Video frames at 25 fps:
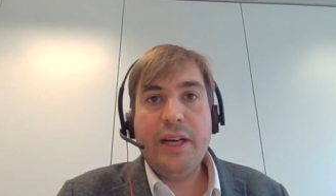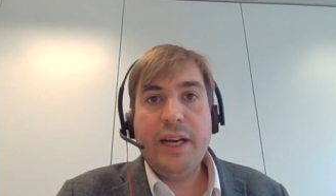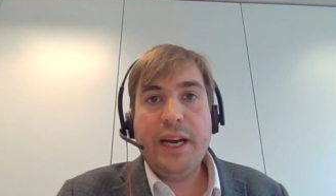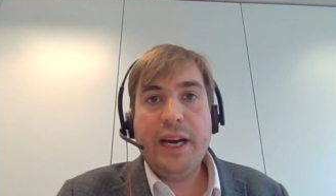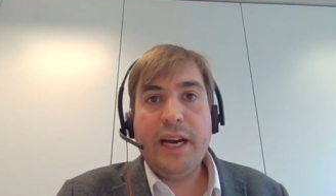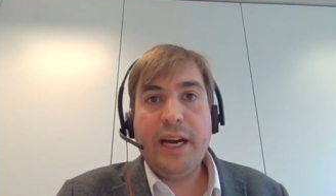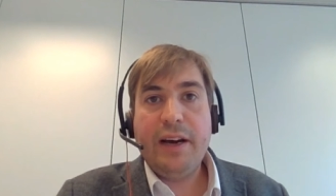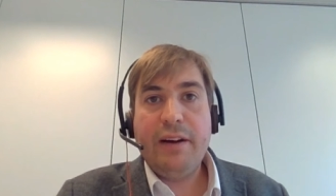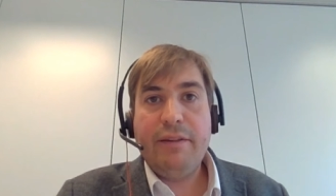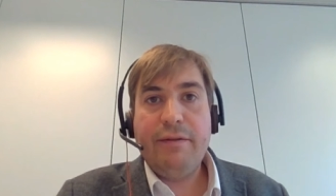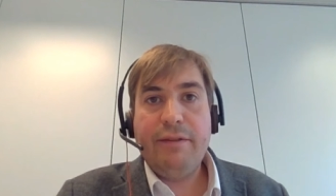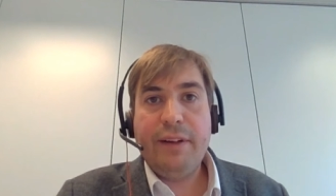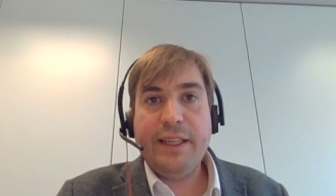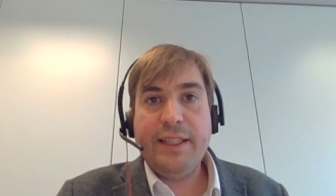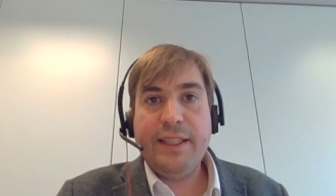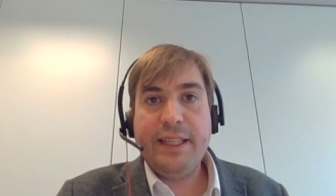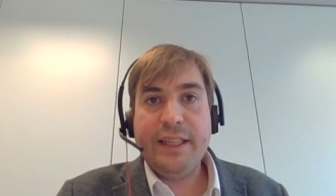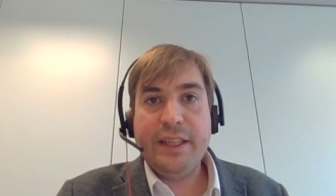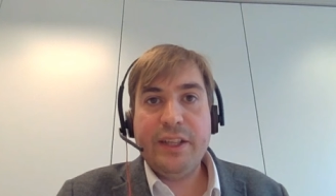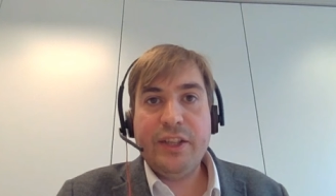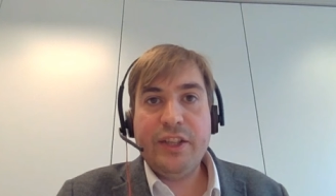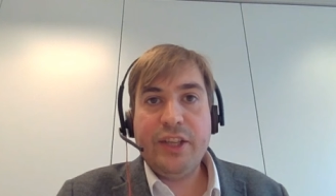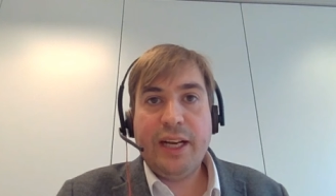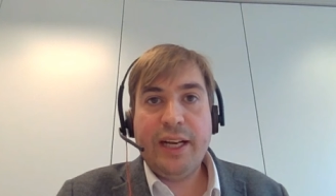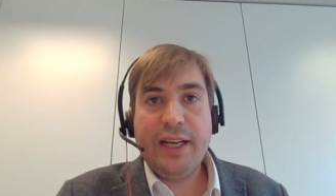uh, facing
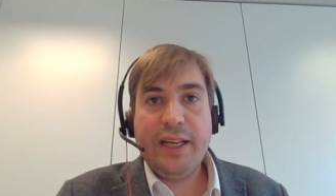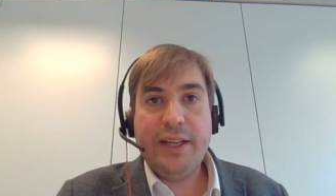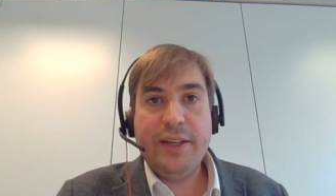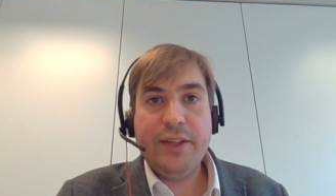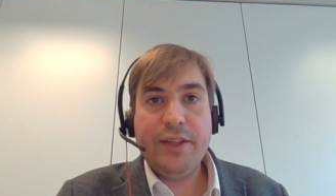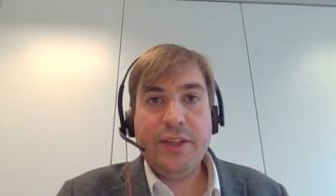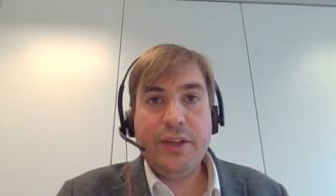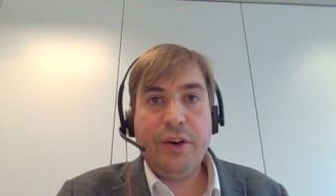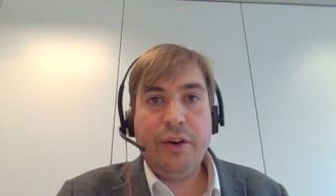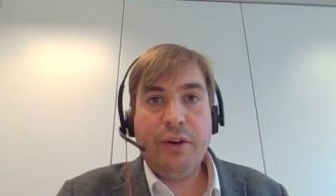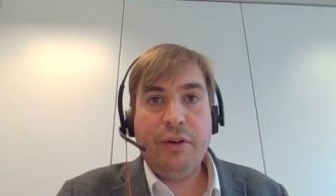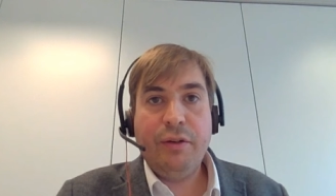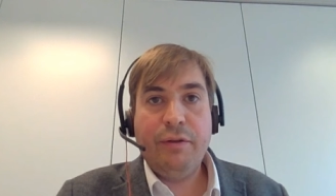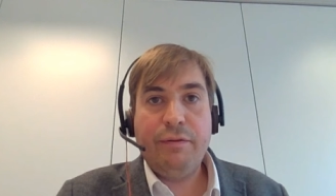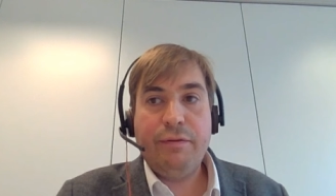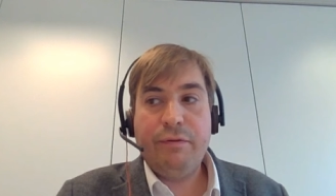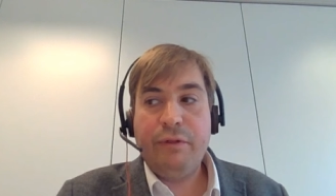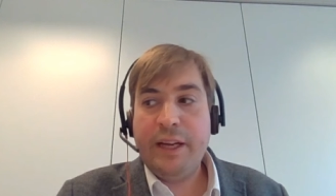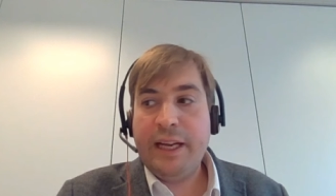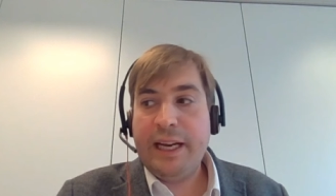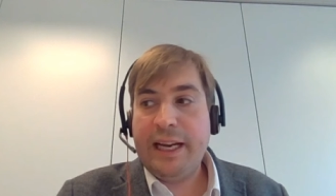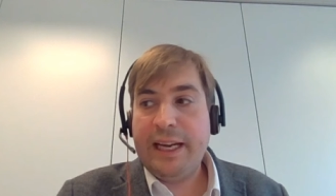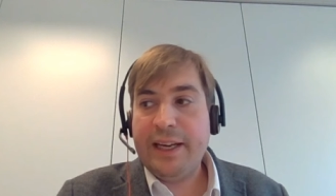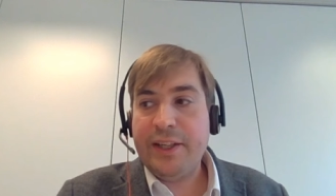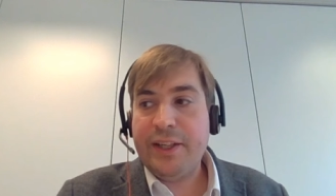the challenge of
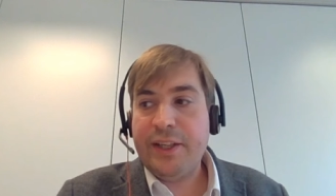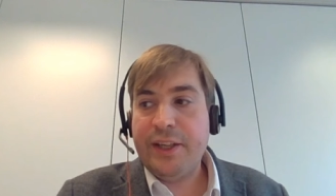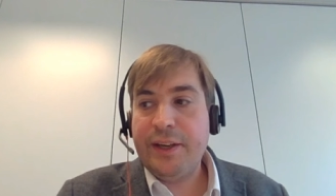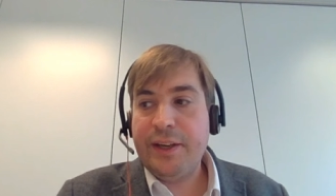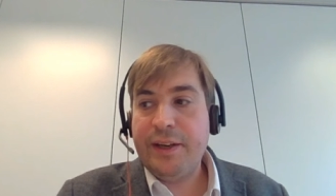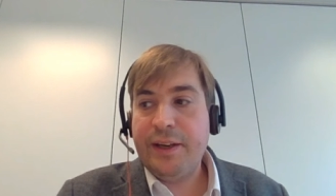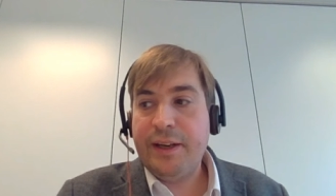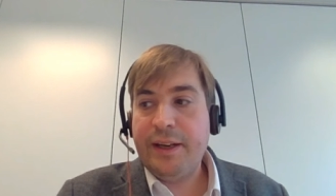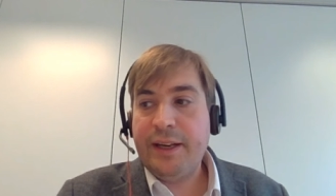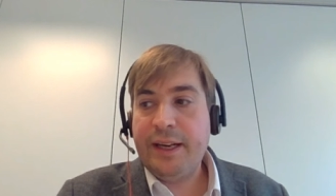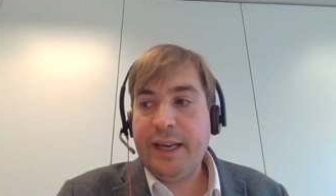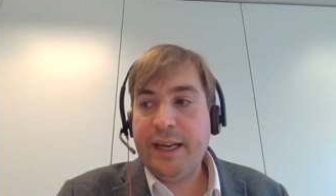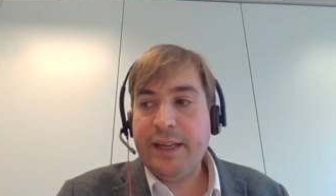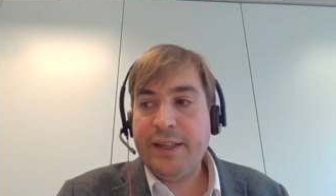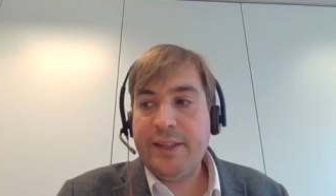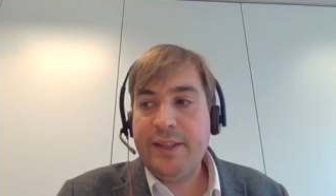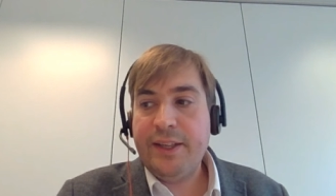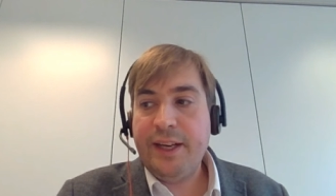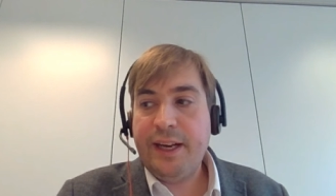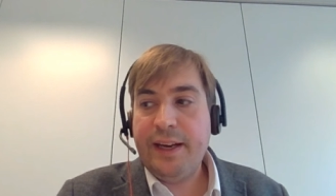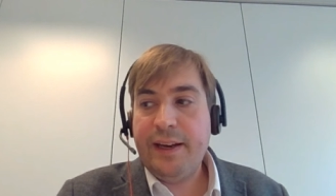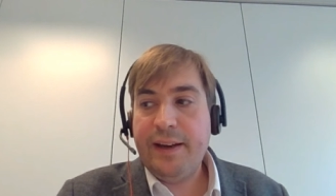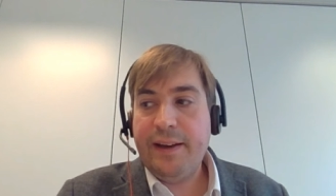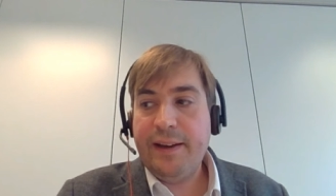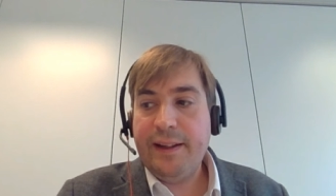re-election next
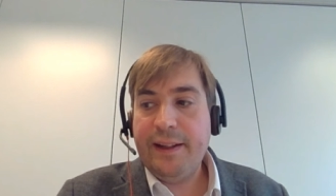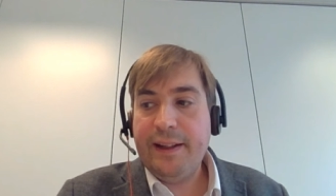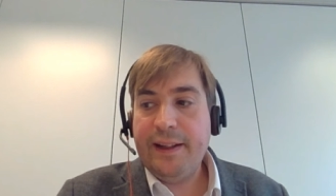year.